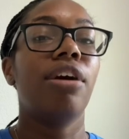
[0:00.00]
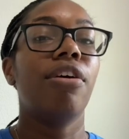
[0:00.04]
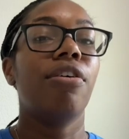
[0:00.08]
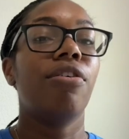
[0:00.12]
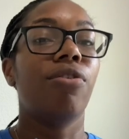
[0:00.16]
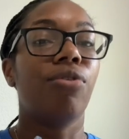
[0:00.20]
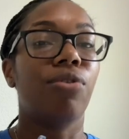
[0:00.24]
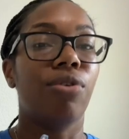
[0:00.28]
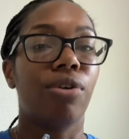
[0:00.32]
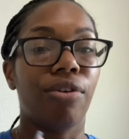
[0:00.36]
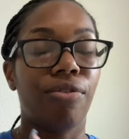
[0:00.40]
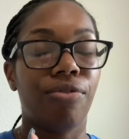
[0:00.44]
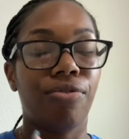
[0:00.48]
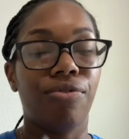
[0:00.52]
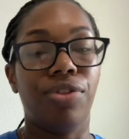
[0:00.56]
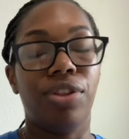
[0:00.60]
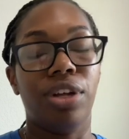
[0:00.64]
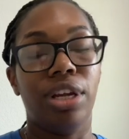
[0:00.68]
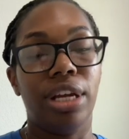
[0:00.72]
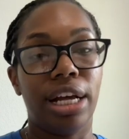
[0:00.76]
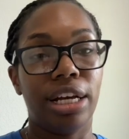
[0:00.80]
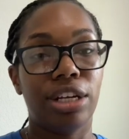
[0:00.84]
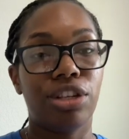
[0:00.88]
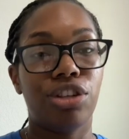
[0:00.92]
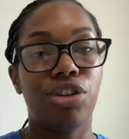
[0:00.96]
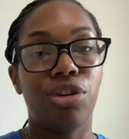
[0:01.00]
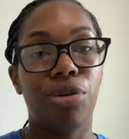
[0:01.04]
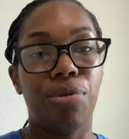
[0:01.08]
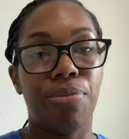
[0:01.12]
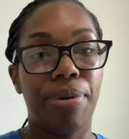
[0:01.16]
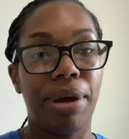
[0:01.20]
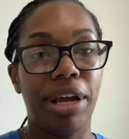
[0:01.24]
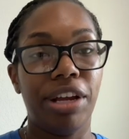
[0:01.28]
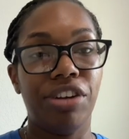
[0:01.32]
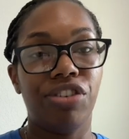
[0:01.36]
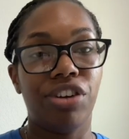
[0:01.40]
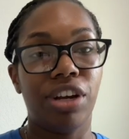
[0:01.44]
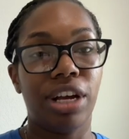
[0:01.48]
or the next 2
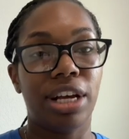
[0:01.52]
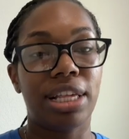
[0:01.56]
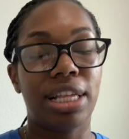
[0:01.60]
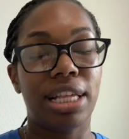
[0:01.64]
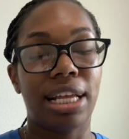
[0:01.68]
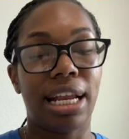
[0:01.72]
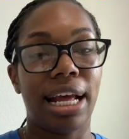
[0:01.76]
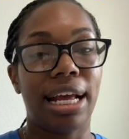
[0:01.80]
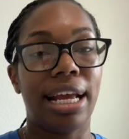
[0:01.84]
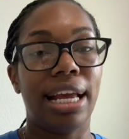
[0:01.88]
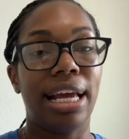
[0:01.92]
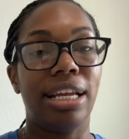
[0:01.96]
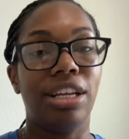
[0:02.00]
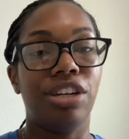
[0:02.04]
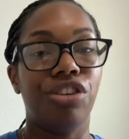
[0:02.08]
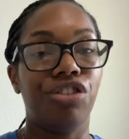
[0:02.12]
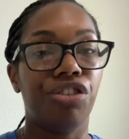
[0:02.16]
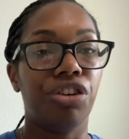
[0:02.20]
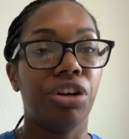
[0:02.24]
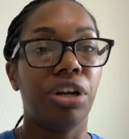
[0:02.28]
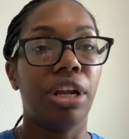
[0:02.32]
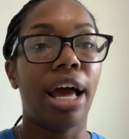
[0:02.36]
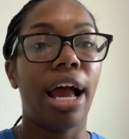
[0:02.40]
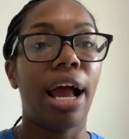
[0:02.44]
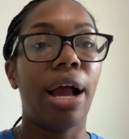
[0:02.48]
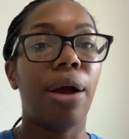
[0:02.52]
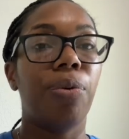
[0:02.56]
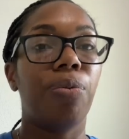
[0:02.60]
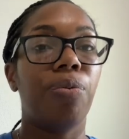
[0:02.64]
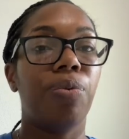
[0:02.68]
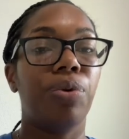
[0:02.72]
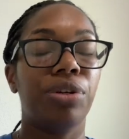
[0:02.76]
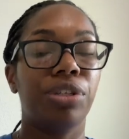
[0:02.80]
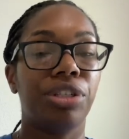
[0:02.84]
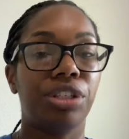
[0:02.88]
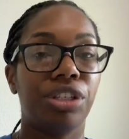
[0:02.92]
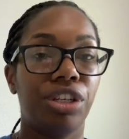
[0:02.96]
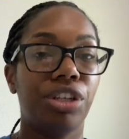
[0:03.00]
paychecks that I get in July,
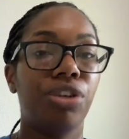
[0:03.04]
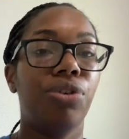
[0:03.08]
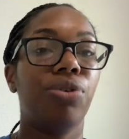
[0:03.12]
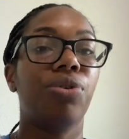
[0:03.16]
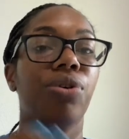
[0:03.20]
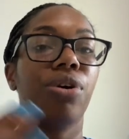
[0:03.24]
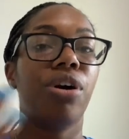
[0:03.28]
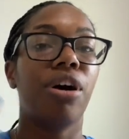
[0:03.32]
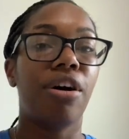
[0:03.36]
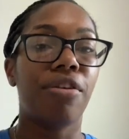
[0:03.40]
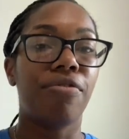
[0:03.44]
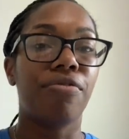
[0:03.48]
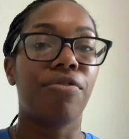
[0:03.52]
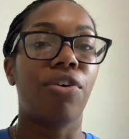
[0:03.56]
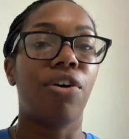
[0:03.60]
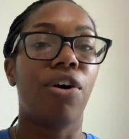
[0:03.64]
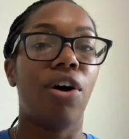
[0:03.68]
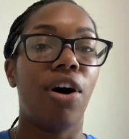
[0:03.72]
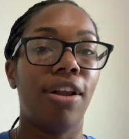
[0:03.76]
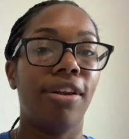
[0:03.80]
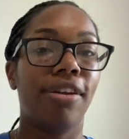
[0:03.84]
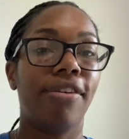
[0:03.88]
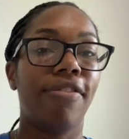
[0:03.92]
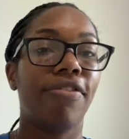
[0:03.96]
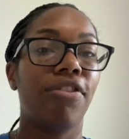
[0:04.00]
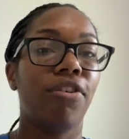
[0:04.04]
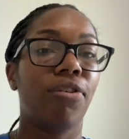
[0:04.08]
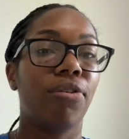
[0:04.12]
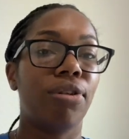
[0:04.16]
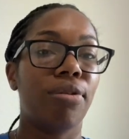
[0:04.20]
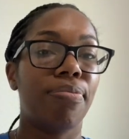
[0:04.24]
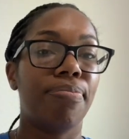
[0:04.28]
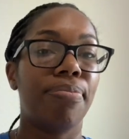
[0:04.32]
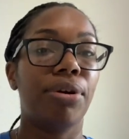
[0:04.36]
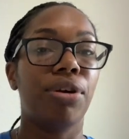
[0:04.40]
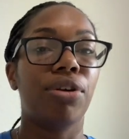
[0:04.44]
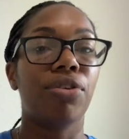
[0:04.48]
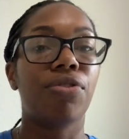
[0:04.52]
will still cover all of those
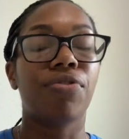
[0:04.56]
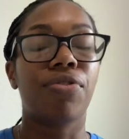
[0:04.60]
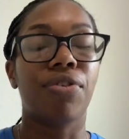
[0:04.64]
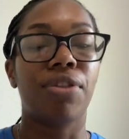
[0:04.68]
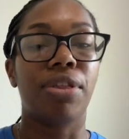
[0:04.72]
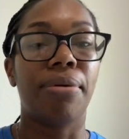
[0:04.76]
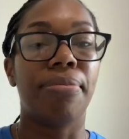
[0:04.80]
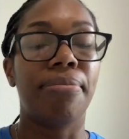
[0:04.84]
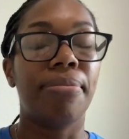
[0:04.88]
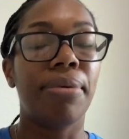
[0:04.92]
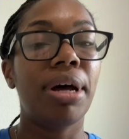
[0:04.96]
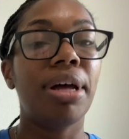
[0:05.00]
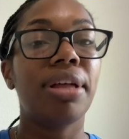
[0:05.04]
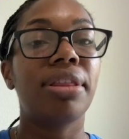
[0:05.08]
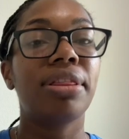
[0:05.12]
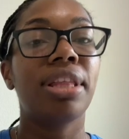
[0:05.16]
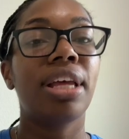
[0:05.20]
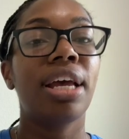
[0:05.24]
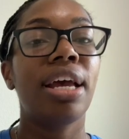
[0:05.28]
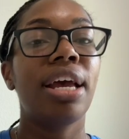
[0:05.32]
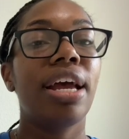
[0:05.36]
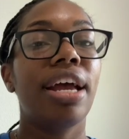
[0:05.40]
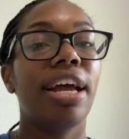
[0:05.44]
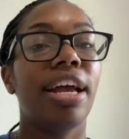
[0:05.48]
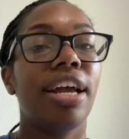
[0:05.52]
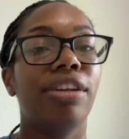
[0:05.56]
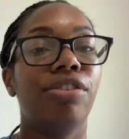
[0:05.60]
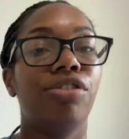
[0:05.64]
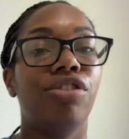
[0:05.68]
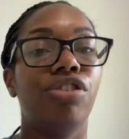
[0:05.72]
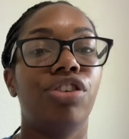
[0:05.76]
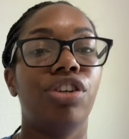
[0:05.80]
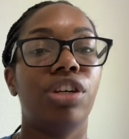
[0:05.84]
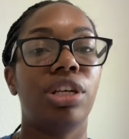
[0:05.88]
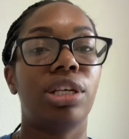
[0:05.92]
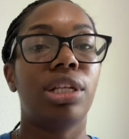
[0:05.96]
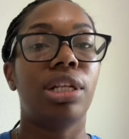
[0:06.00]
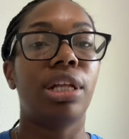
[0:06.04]
bills for the month. It's
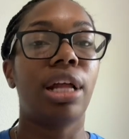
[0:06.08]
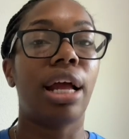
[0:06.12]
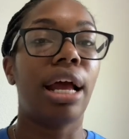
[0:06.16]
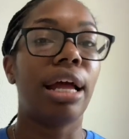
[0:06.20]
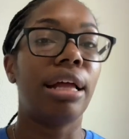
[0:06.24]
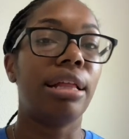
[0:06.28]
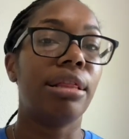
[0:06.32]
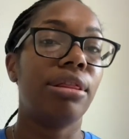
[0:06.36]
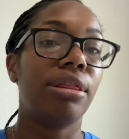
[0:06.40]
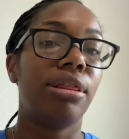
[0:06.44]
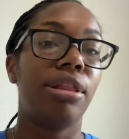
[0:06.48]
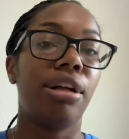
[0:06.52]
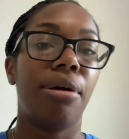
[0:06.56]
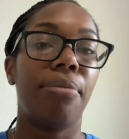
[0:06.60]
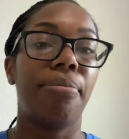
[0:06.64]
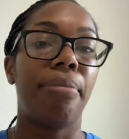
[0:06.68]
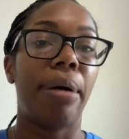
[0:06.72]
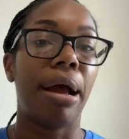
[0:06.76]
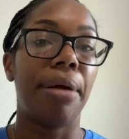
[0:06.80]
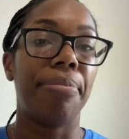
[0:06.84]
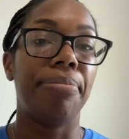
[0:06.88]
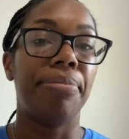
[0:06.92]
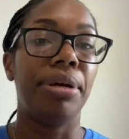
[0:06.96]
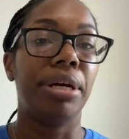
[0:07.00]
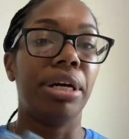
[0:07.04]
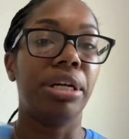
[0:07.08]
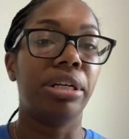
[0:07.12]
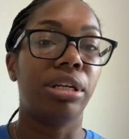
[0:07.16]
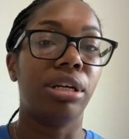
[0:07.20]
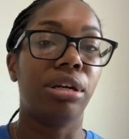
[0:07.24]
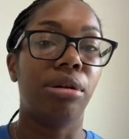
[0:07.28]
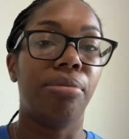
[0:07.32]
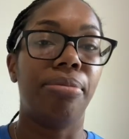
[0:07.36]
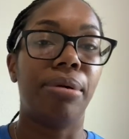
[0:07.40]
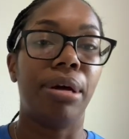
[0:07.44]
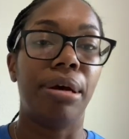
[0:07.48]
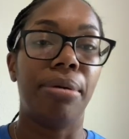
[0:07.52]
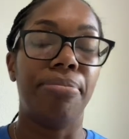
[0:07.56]
just that there might be a
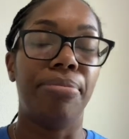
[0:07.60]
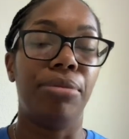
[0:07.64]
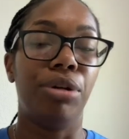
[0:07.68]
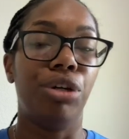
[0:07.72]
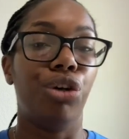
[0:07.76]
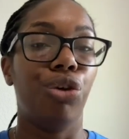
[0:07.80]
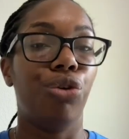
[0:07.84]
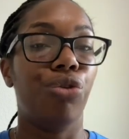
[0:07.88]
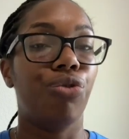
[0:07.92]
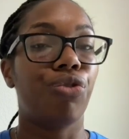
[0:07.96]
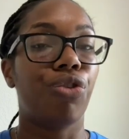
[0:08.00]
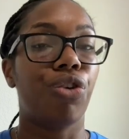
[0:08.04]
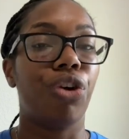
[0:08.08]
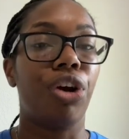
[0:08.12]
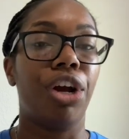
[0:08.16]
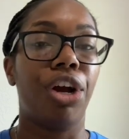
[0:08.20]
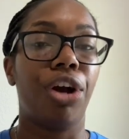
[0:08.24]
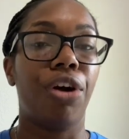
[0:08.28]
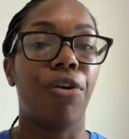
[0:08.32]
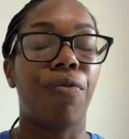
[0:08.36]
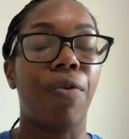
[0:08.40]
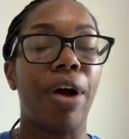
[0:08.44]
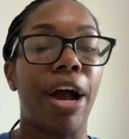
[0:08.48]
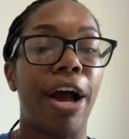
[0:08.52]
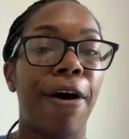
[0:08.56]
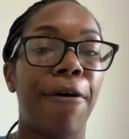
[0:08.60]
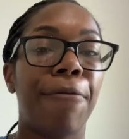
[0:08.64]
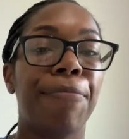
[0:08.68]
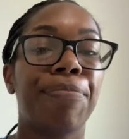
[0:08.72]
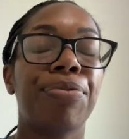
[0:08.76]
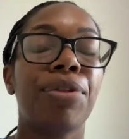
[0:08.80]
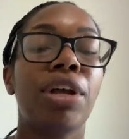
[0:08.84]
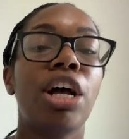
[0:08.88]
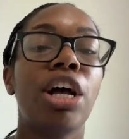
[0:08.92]
little bit maneuvering around.